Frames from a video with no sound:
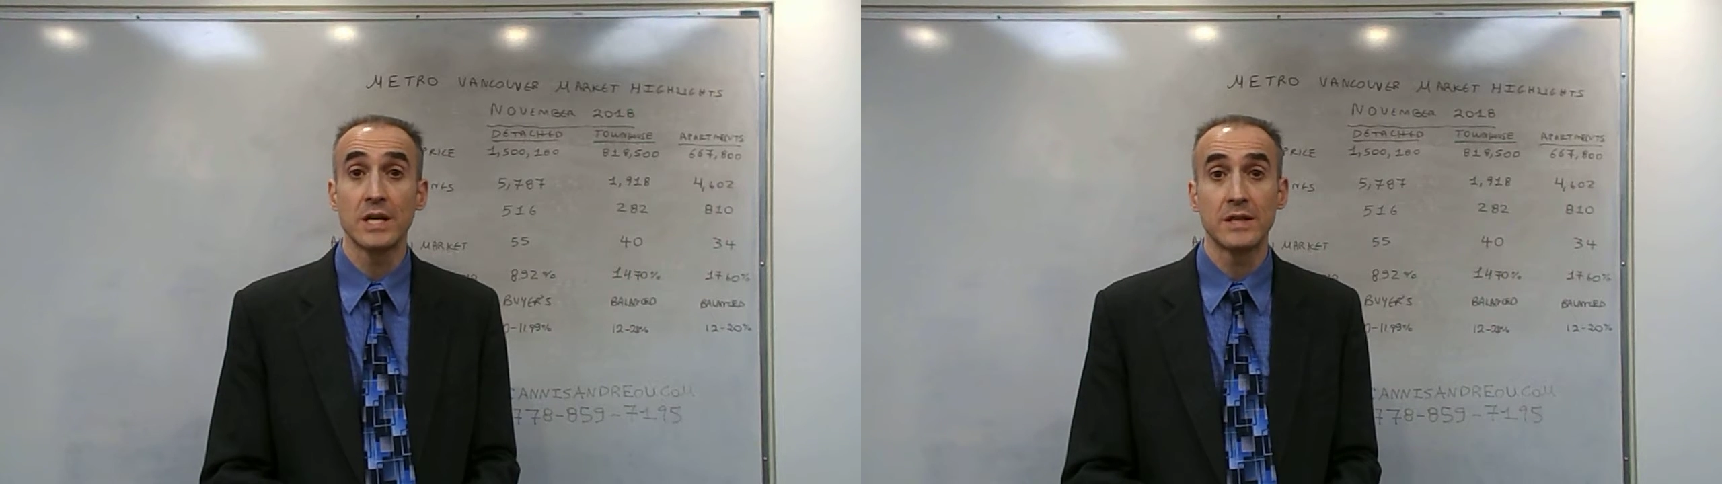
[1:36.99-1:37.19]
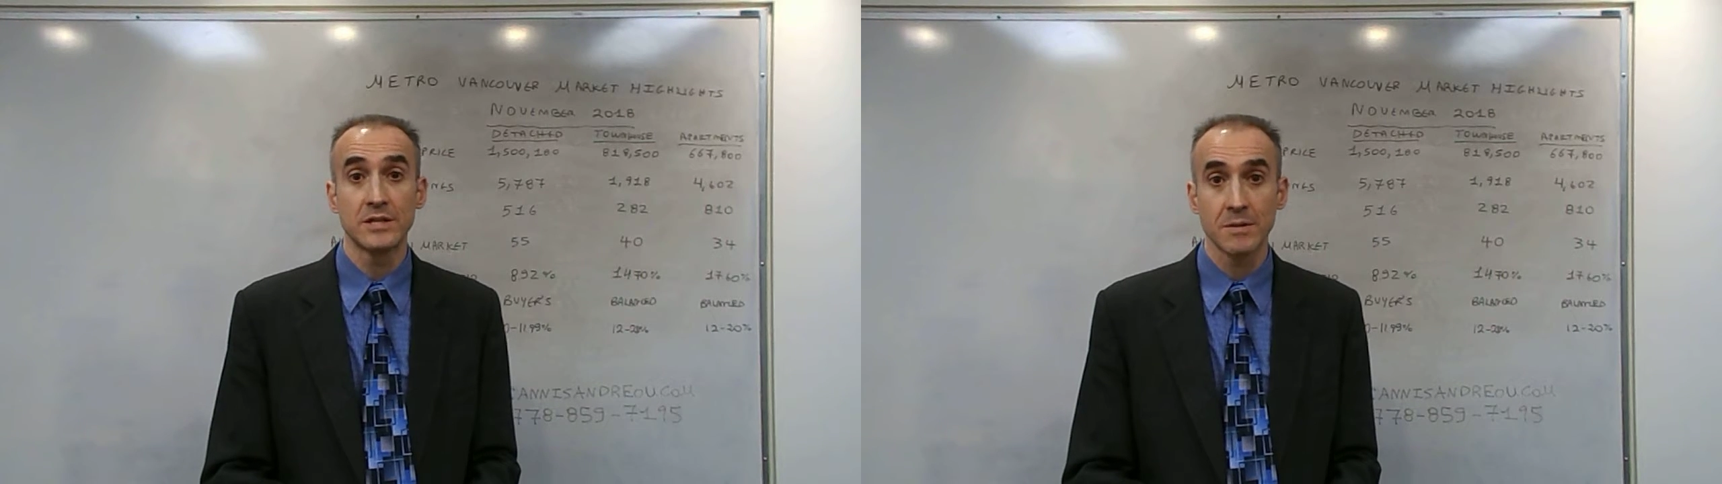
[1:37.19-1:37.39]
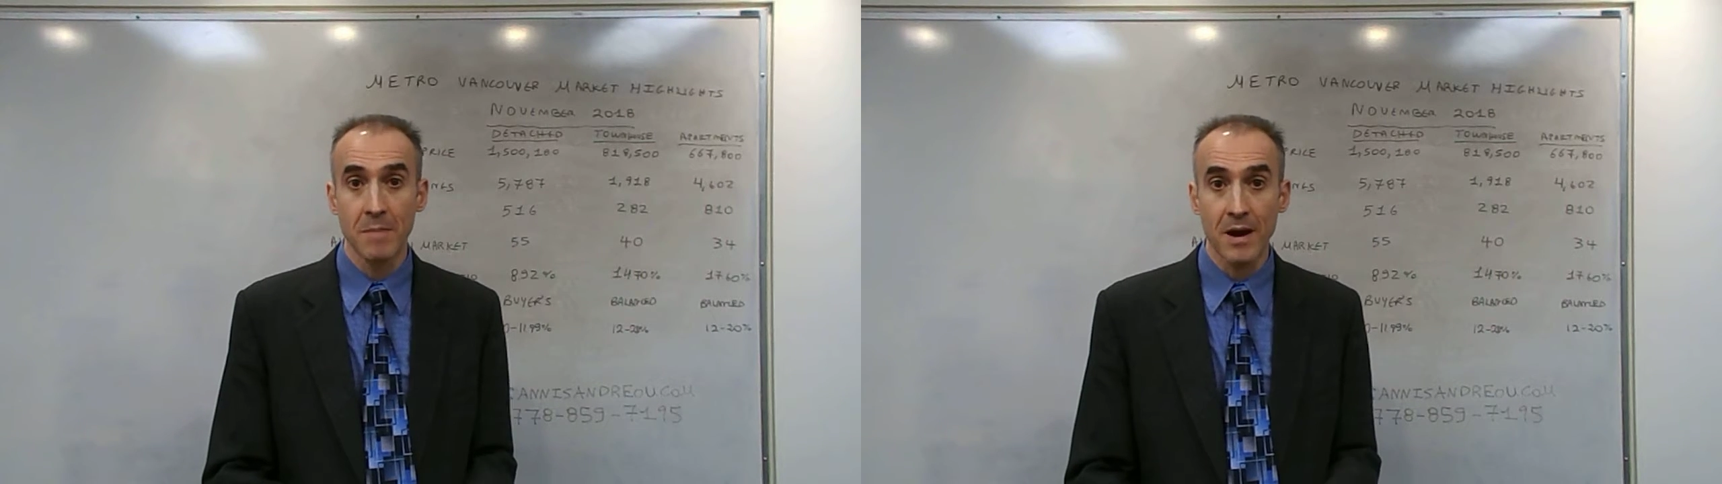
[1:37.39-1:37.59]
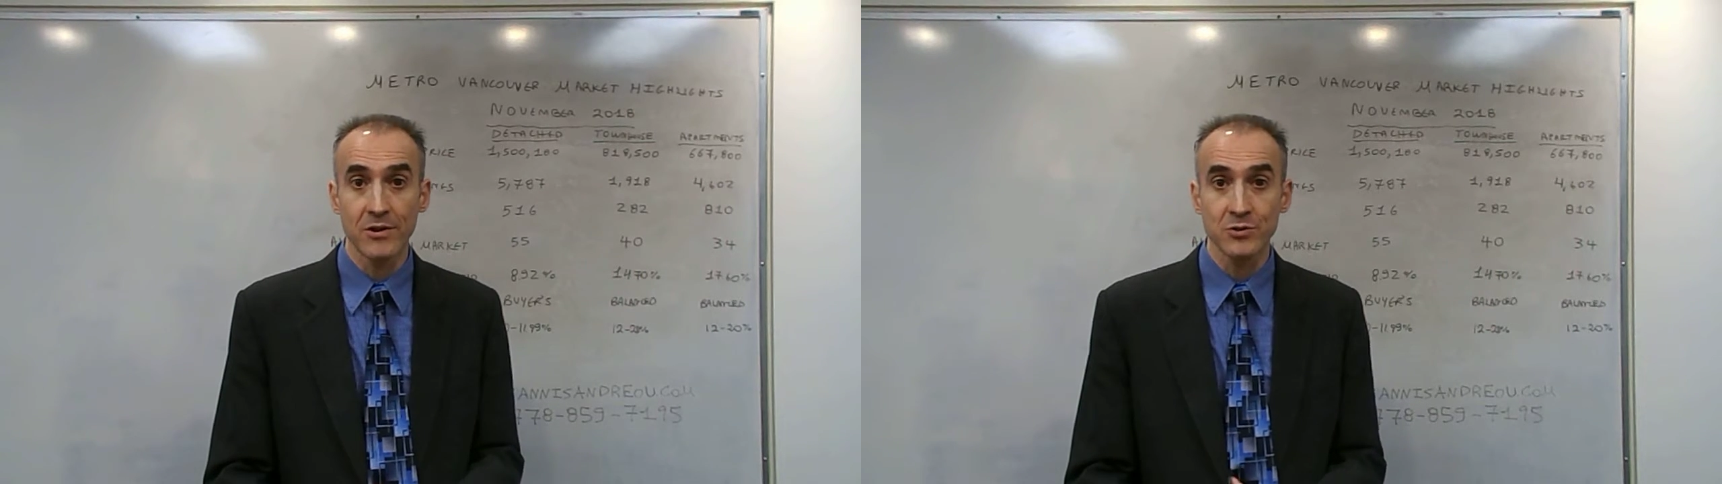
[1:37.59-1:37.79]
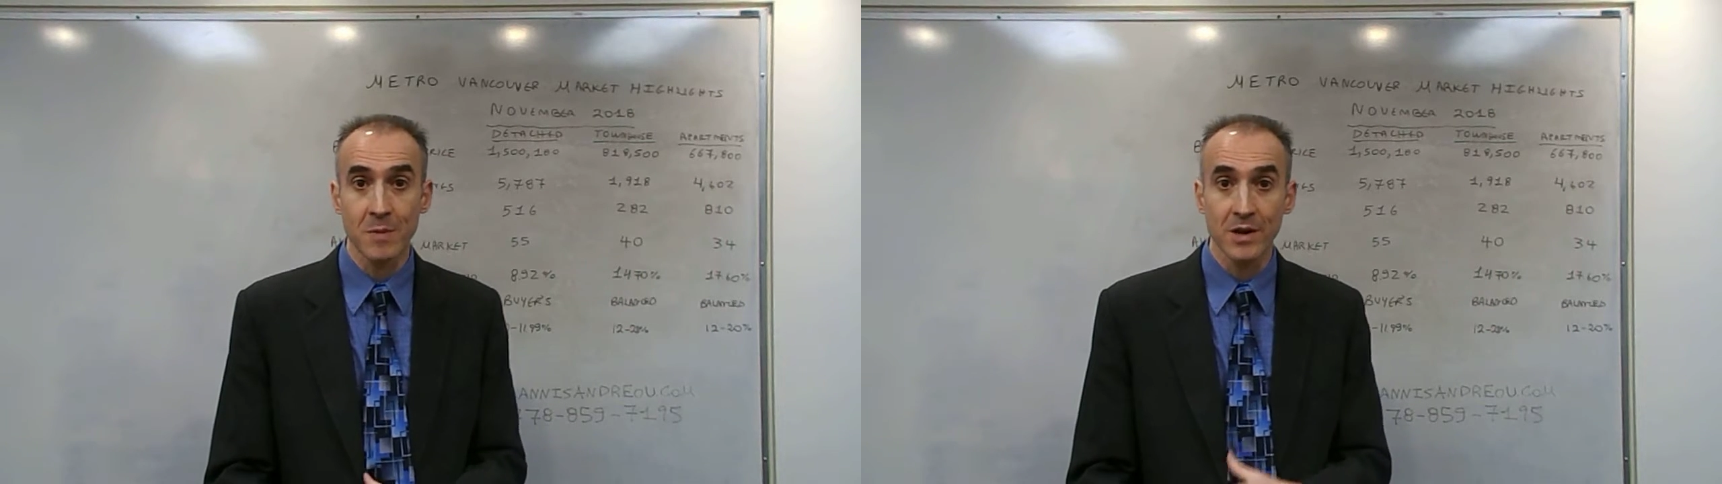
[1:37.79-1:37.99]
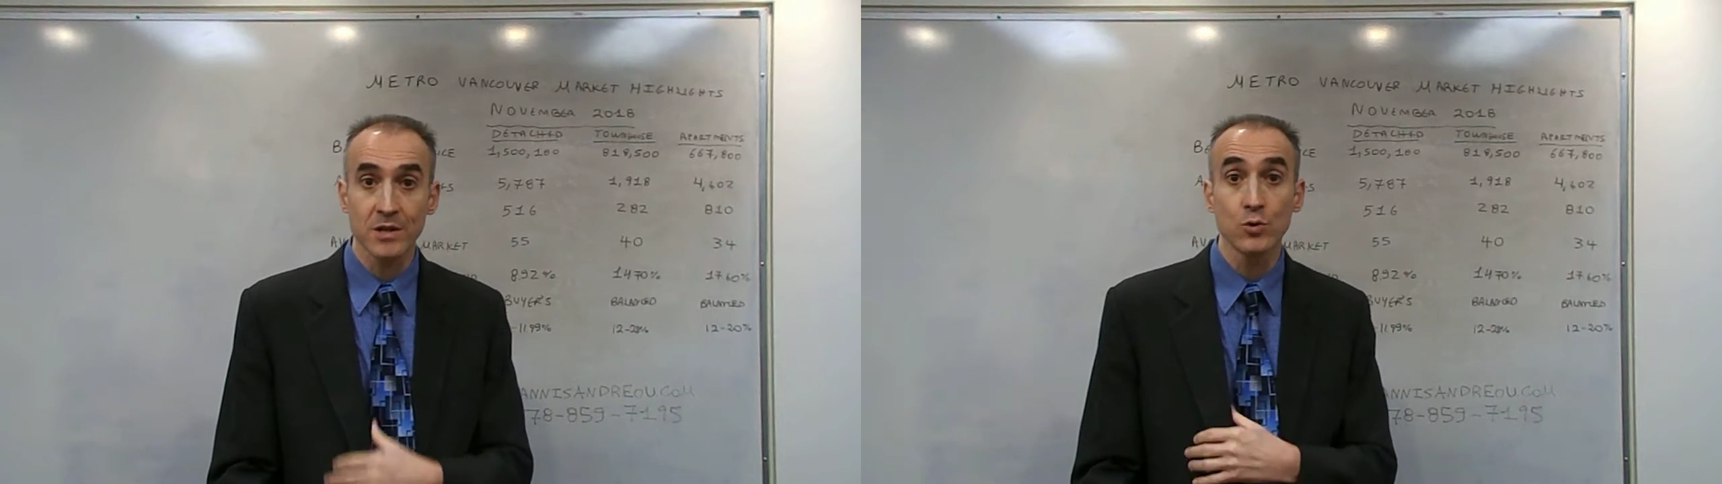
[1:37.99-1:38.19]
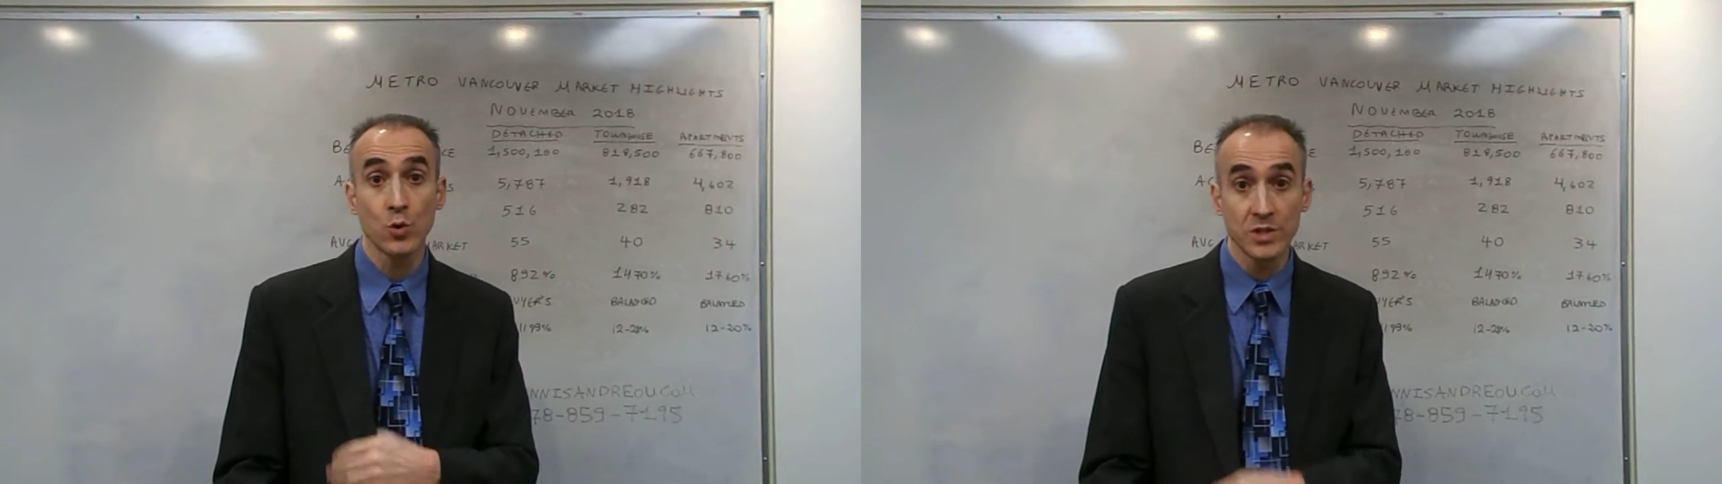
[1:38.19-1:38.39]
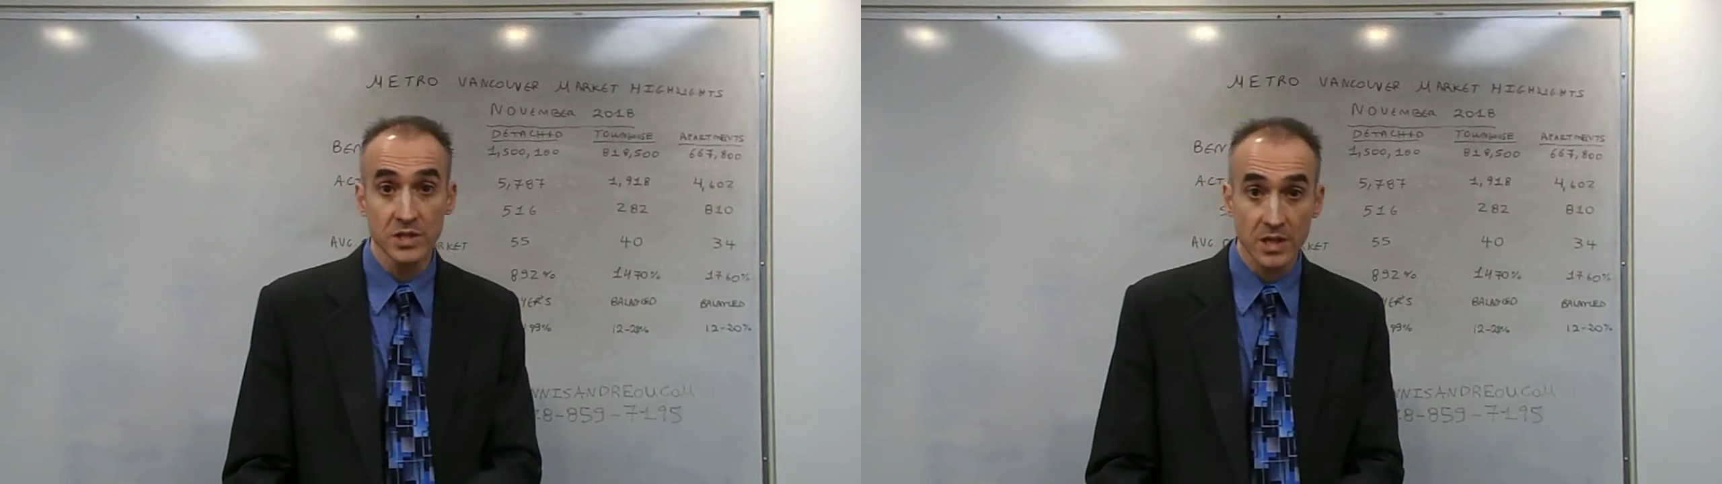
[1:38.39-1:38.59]
it is a buyer's market,
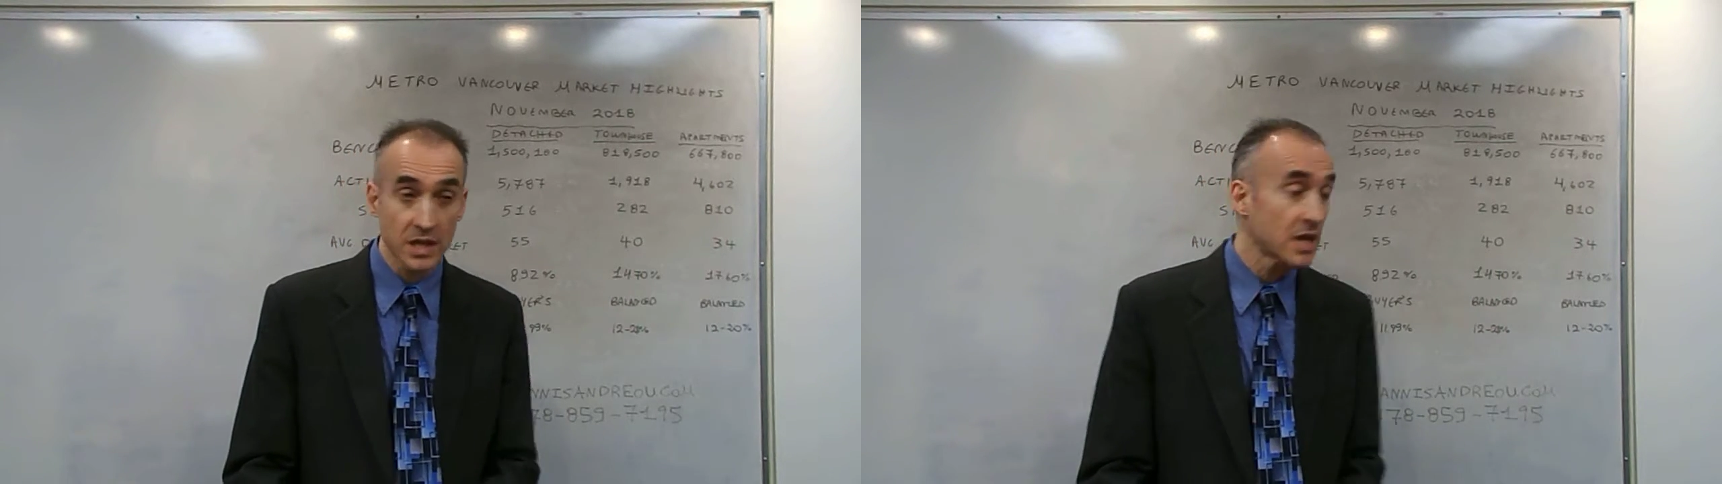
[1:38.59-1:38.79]
which is the